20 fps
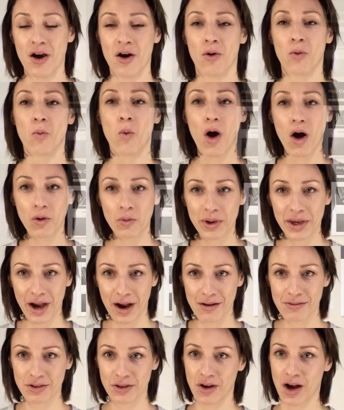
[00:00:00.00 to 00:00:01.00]
While we
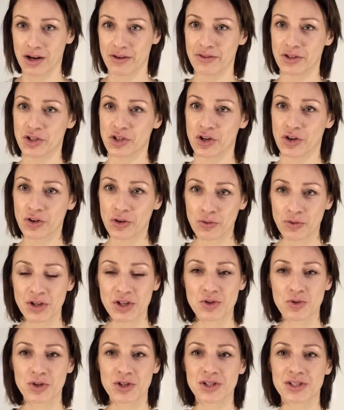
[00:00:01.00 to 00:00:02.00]
have a lot of internal
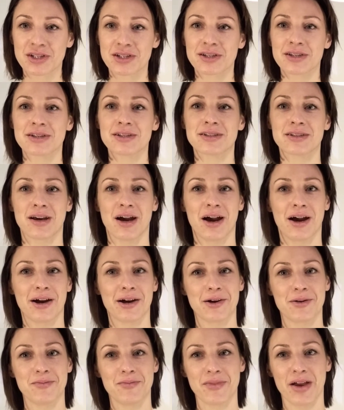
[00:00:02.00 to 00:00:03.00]
resources
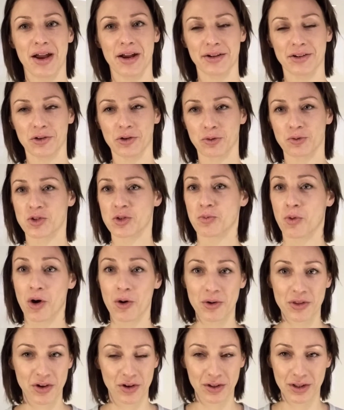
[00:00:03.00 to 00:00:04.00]
and support
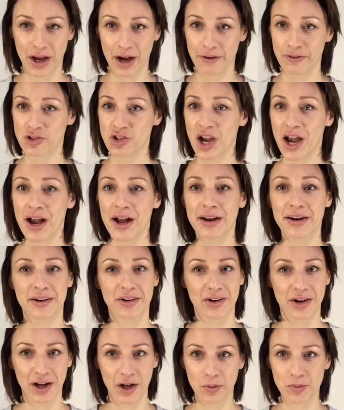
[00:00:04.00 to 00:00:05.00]
with our live chat and
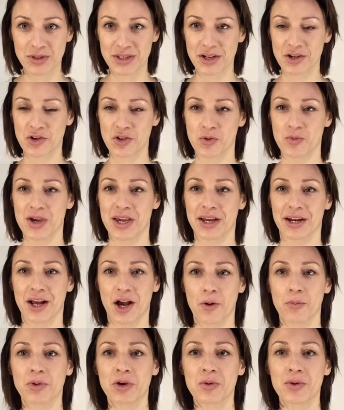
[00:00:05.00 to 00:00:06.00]
our help center that we can
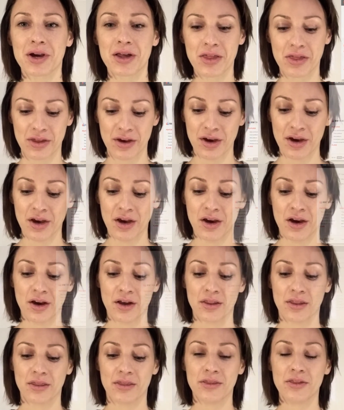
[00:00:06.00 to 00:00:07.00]
help you with,
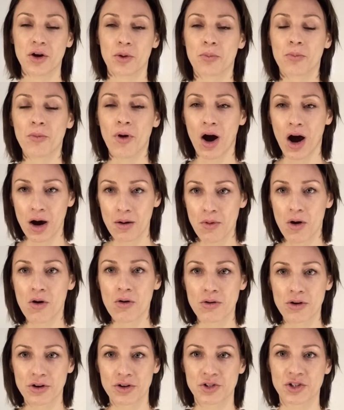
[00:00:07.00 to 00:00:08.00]
the hub
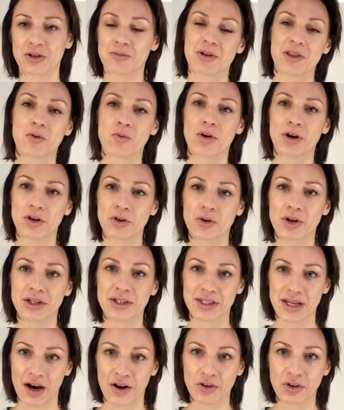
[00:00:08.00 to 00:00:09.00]
owner is going to be the one who can
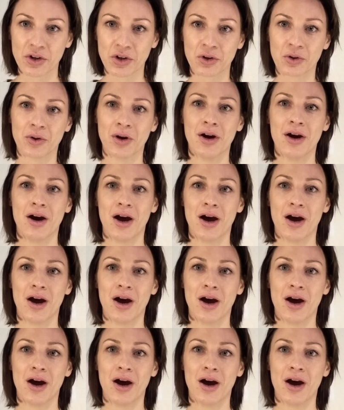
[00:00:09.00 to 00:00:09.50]
tell you